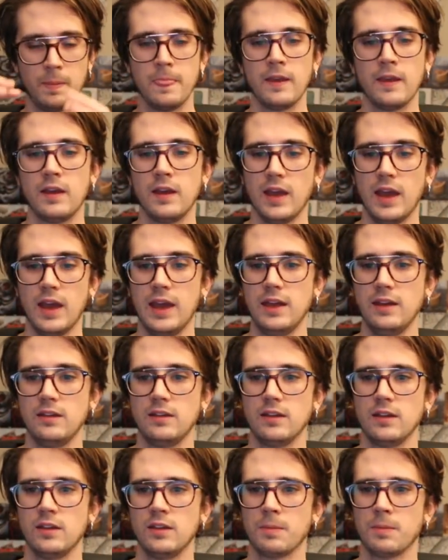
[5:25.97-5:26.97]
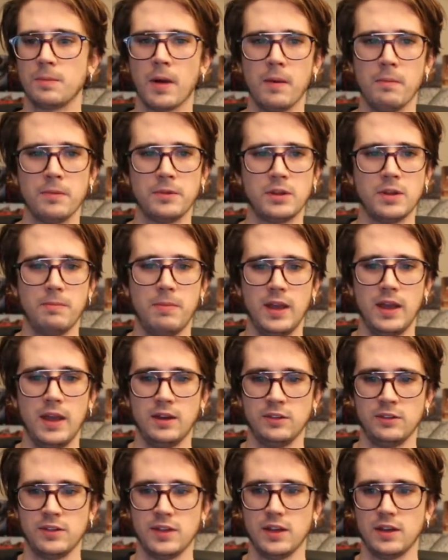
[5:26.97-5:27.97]
And the problem with debate
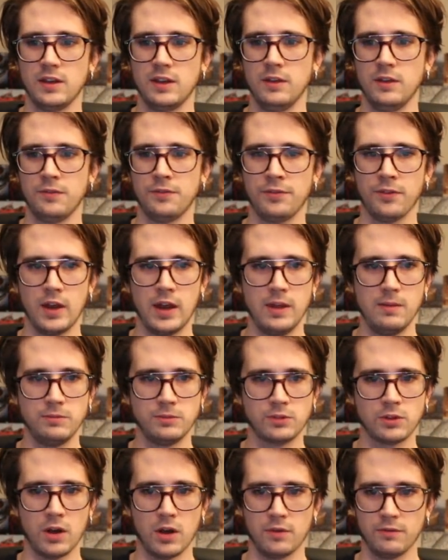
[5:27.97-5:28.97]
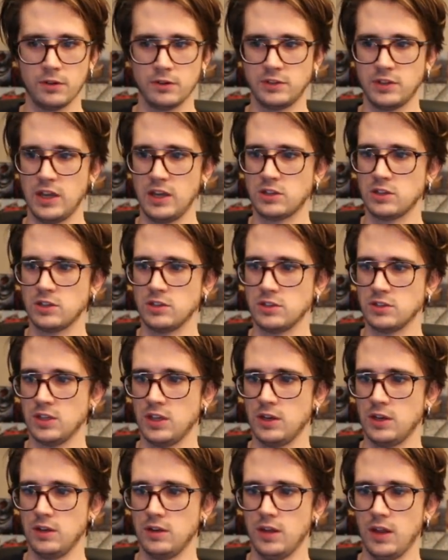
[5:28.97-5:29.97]
is that it frames conversations in